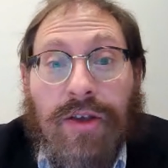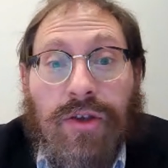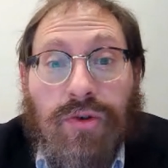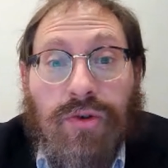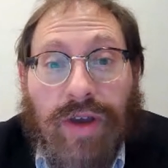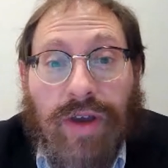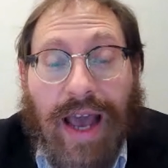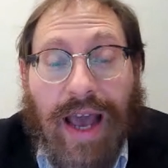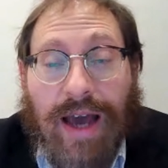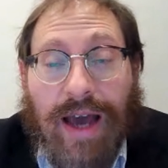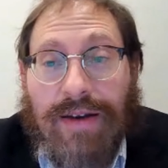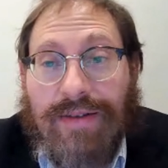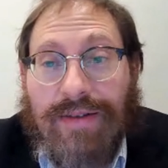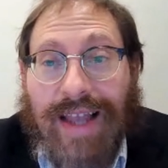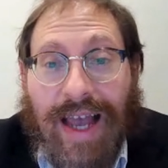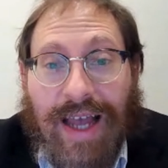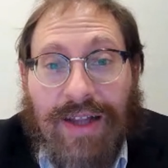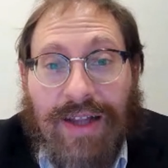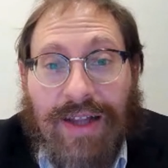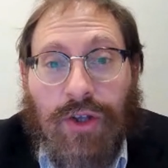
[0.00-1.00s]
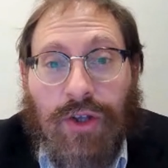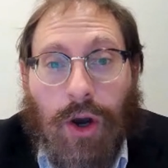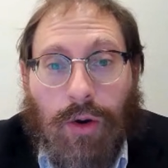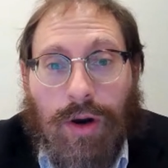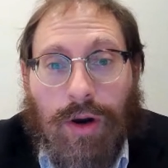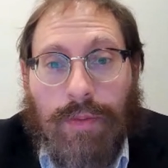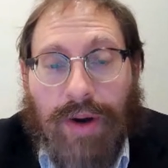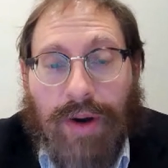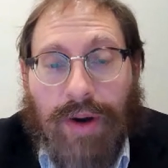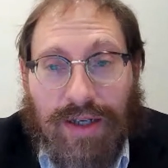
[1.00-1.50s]
You get ten
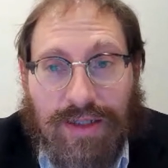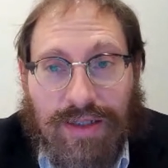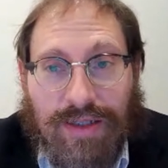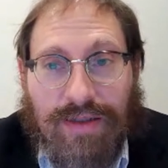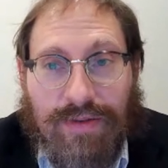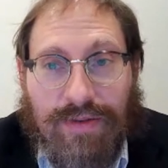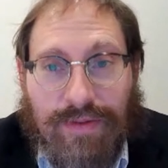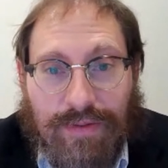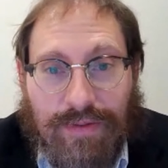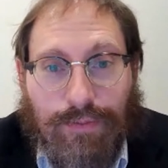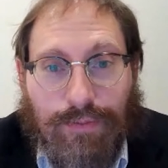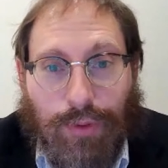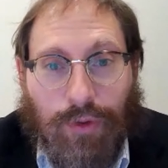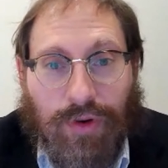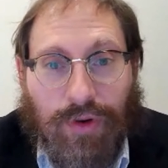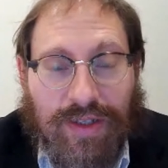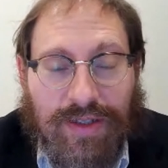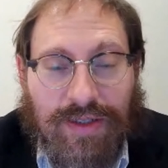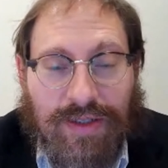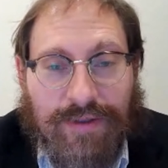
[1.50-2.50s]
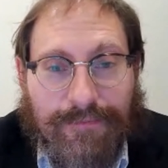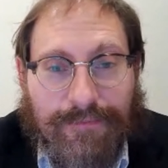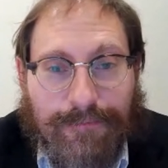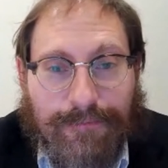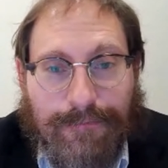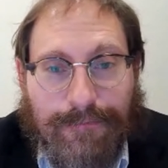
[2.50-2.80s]
Torah bucks points